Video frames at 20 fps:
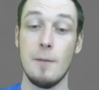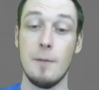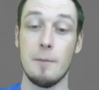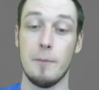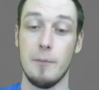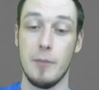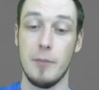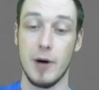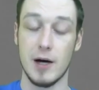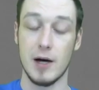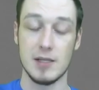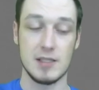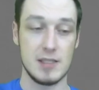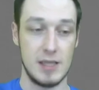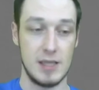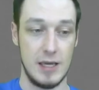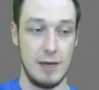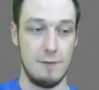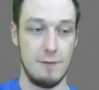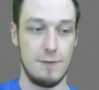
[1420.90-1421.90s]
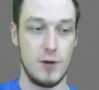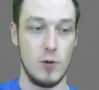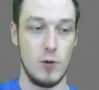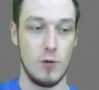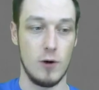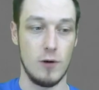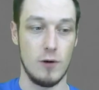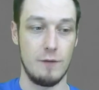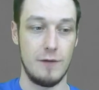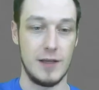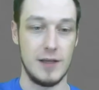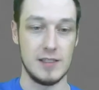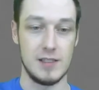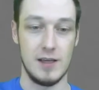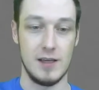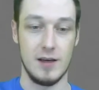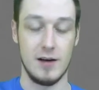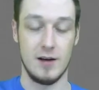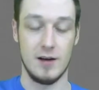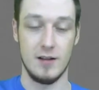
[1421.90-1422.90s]
But if you are
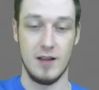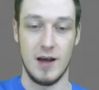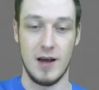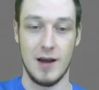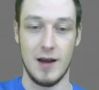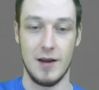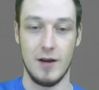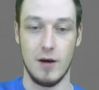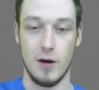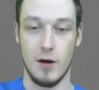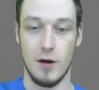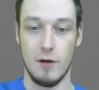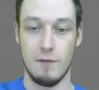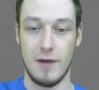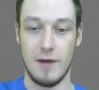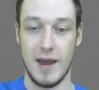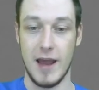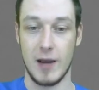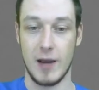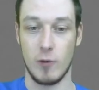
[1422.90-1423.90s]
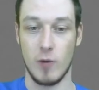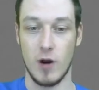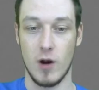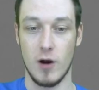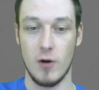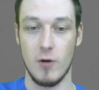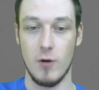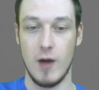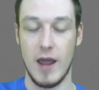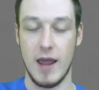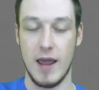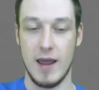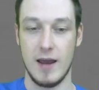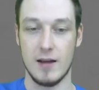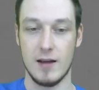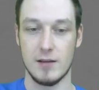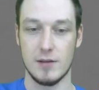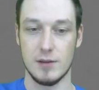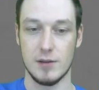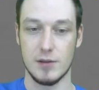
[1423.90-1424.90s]
facing a lot of aggro
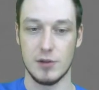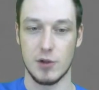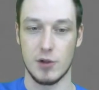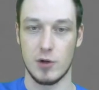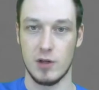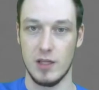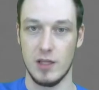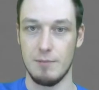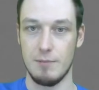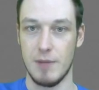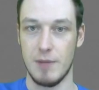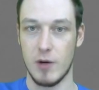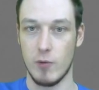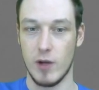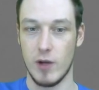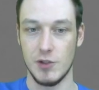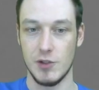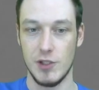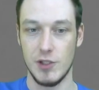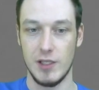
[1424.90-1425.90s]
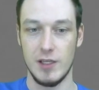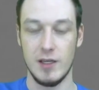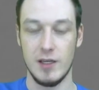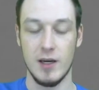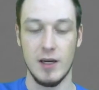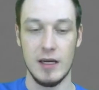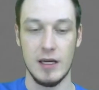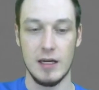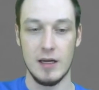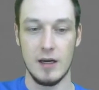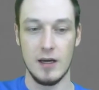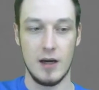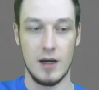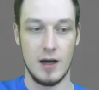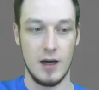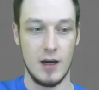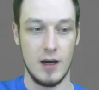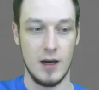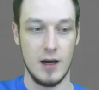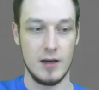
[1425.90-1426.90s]
and dirtily mid-rangey
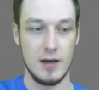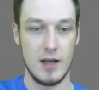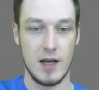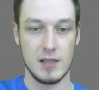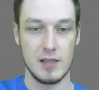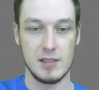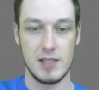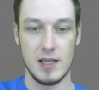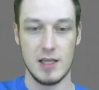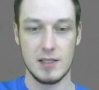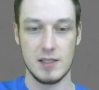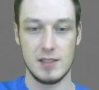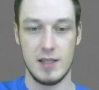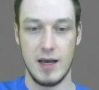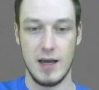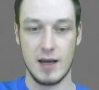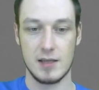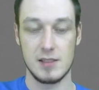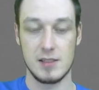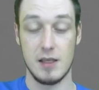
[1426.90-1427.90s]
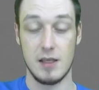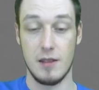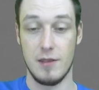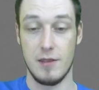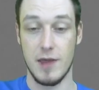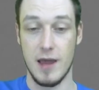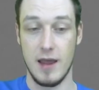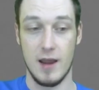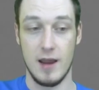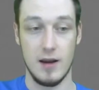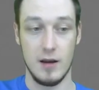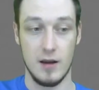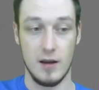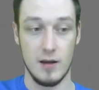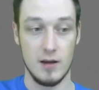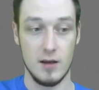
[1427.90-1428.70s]
nonsense decks, then